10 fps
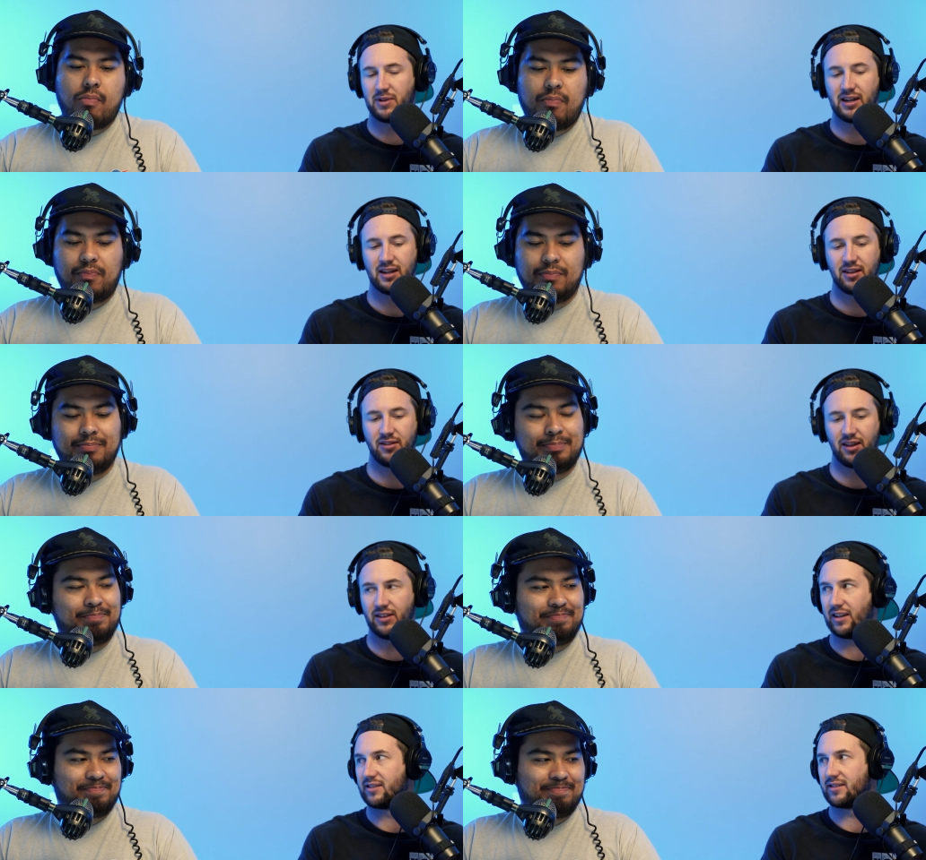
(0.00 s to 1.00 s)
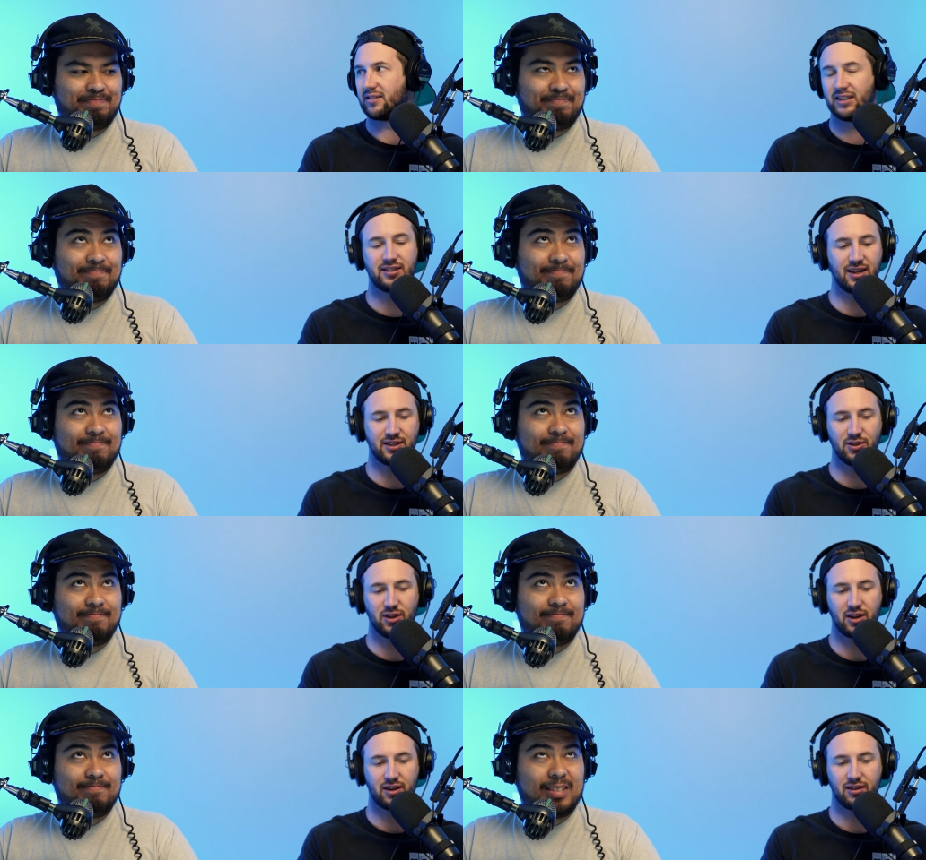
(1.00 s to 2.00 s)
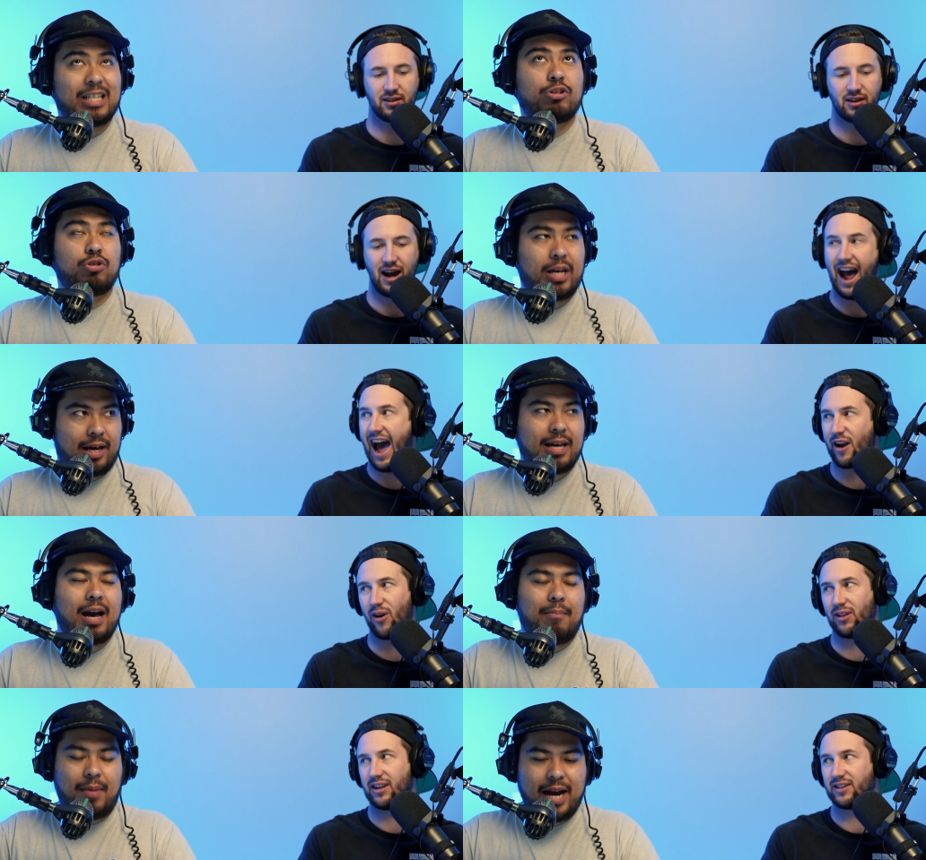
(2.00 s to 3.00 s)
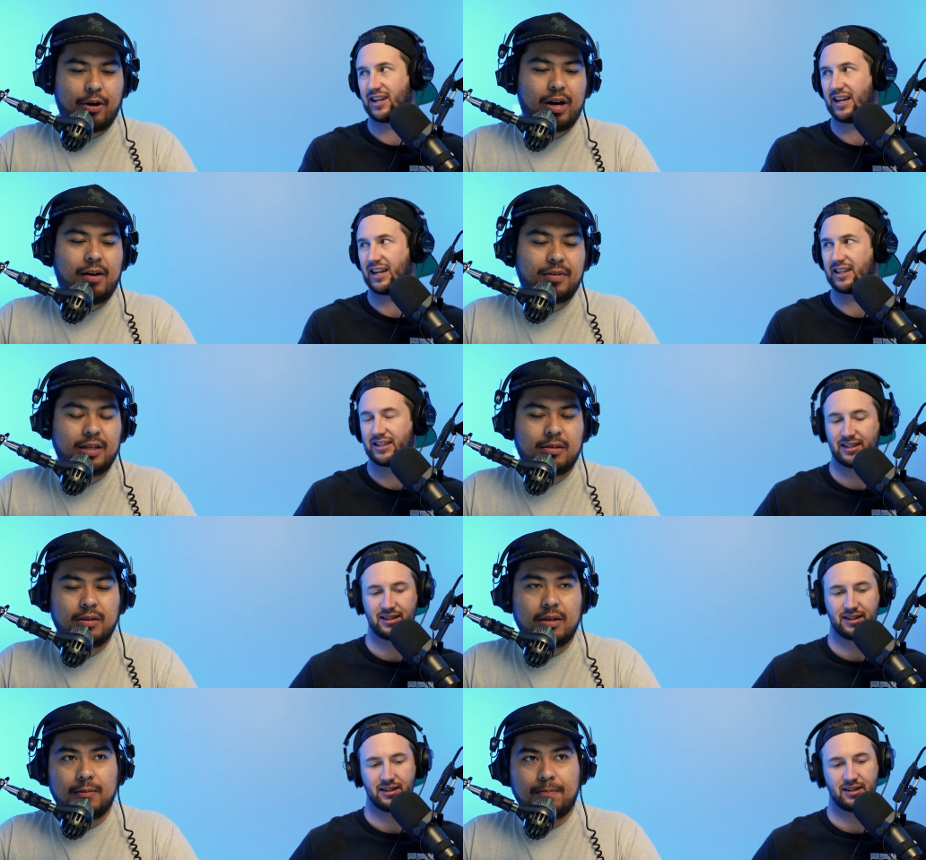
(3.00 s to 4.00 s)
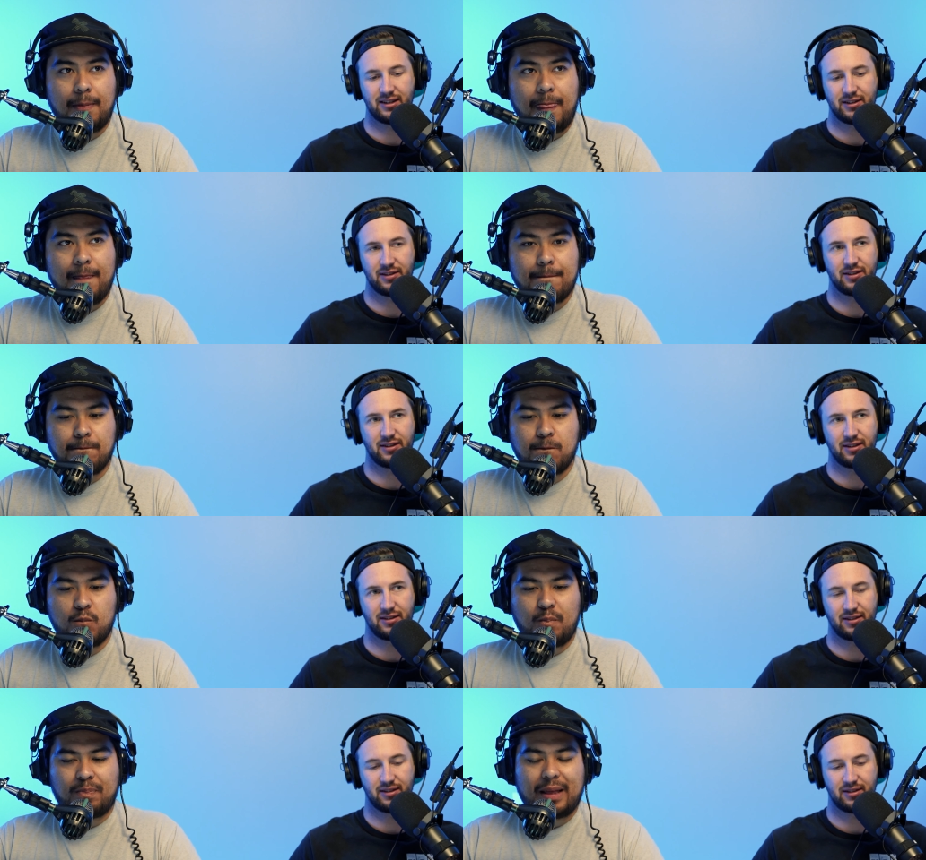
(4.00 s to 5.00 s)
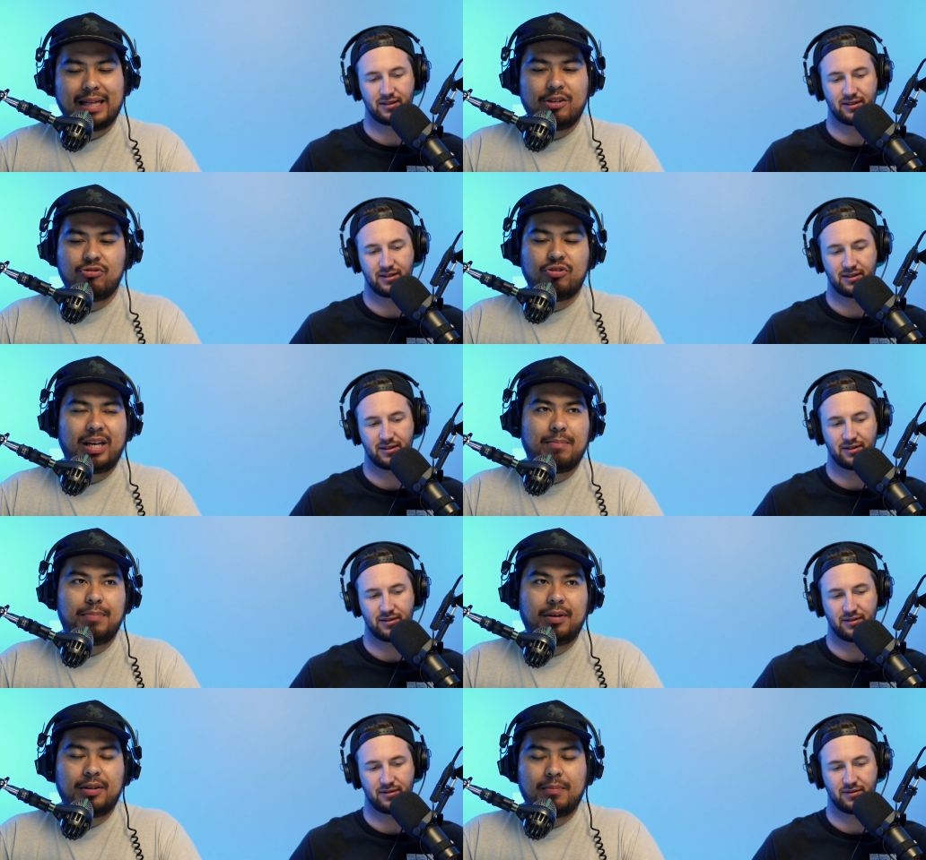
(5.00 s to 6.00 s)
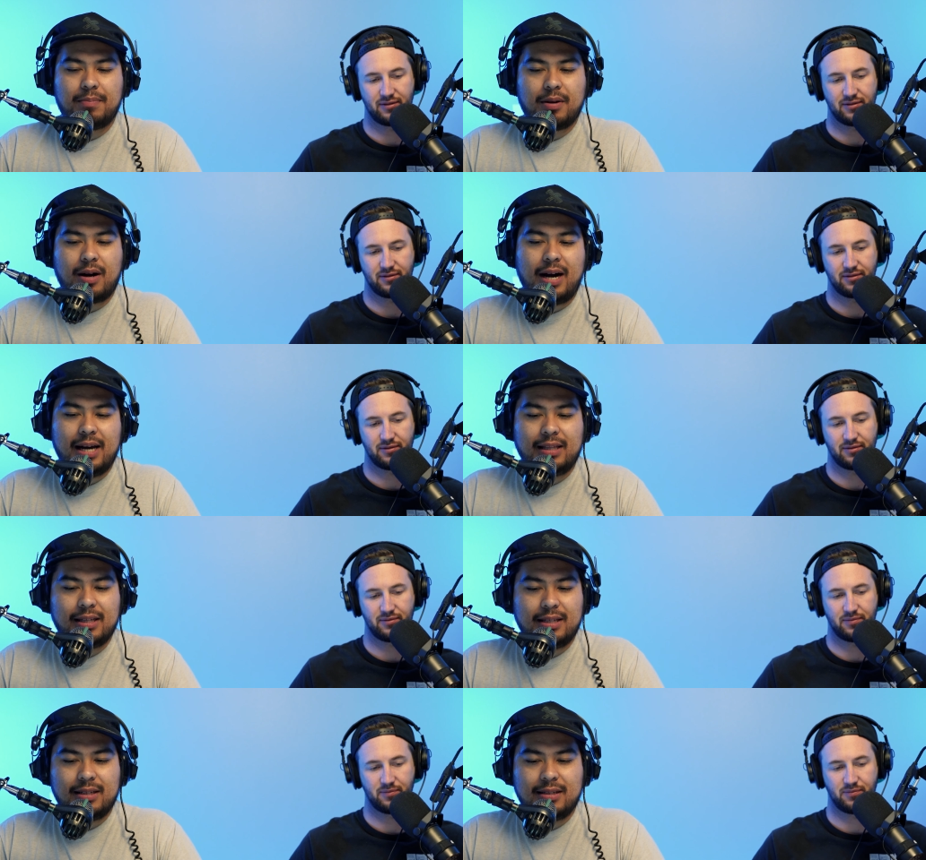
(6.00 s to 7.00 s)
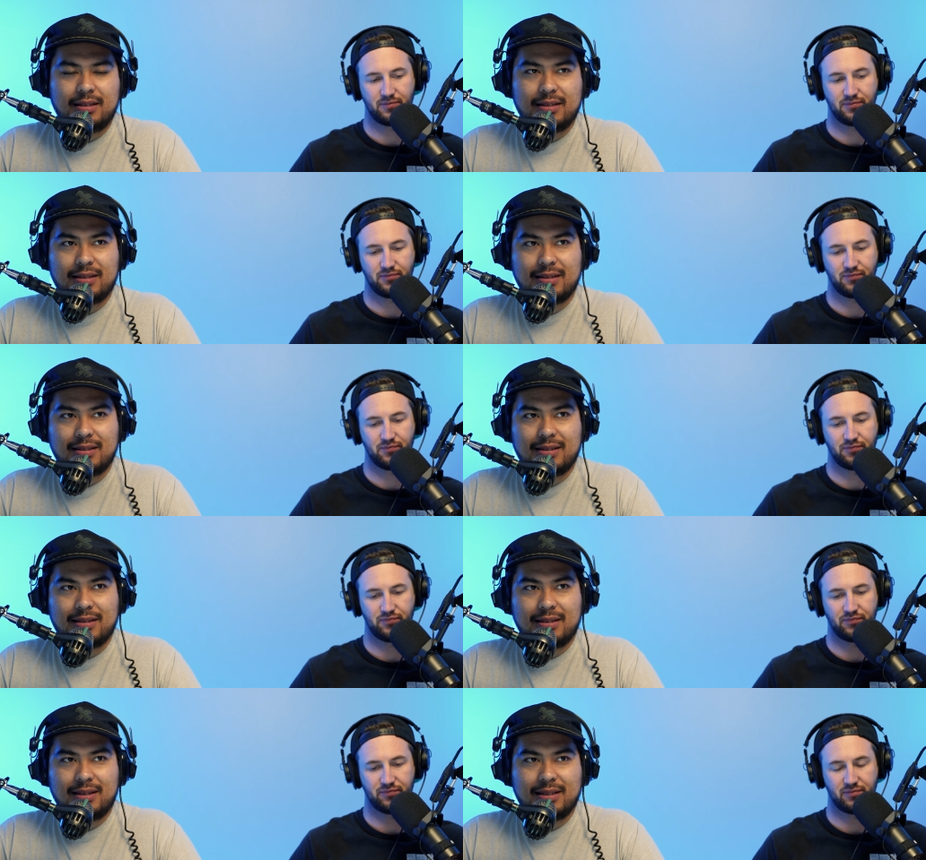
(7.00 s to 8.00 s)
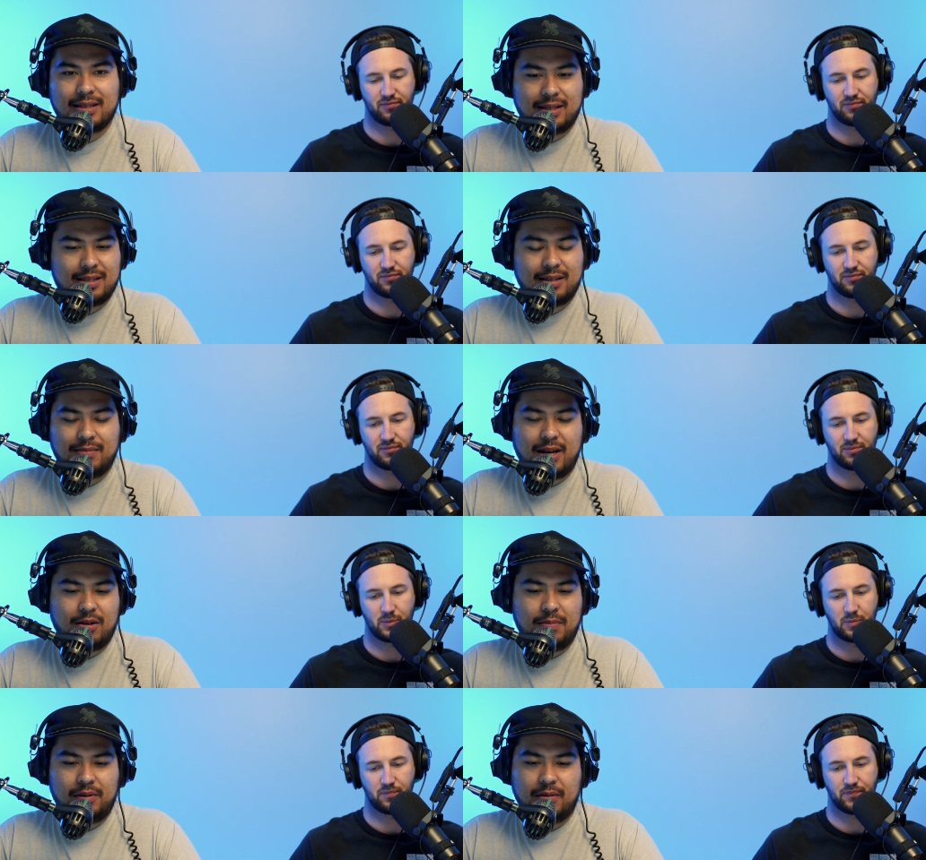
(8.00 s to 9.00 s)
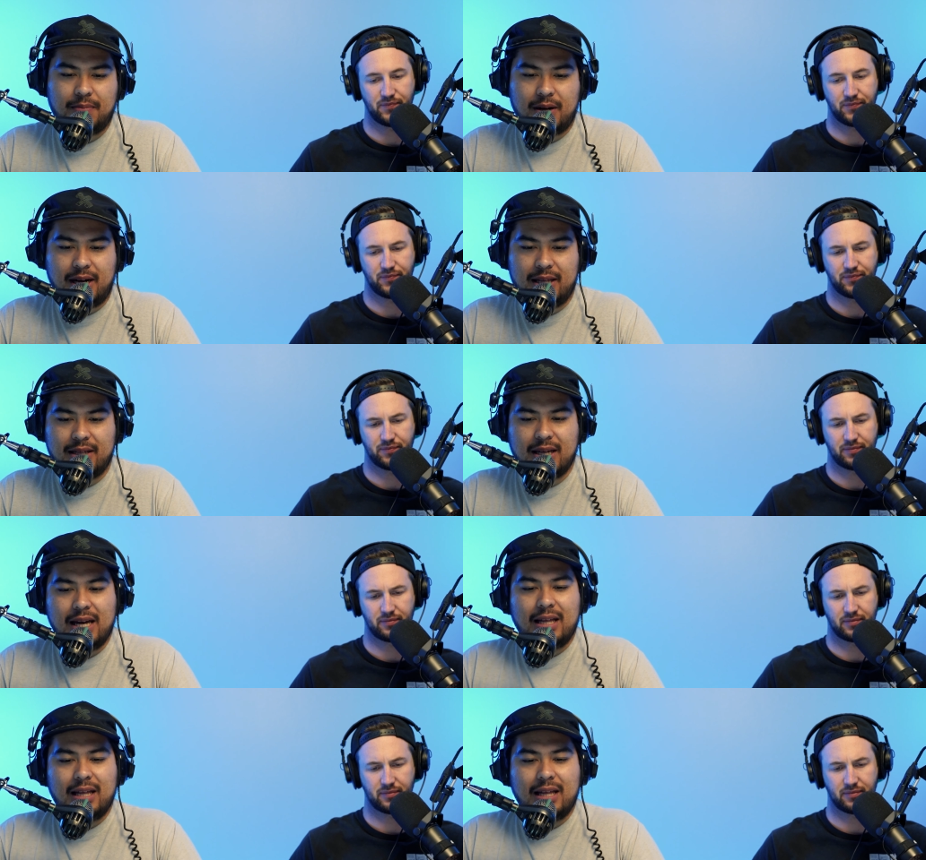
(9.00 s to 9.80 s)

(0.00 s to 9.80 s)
Speaker 1: me mm. than this. This doesn't look That's, yeah, at yeah, all Minecraft entertaining. What is, the
Speaker 2: point of the game? I don't get you, it. You like build up your island. It's just a sim. It's, it's like, like a sim. Yeah, you build up your island.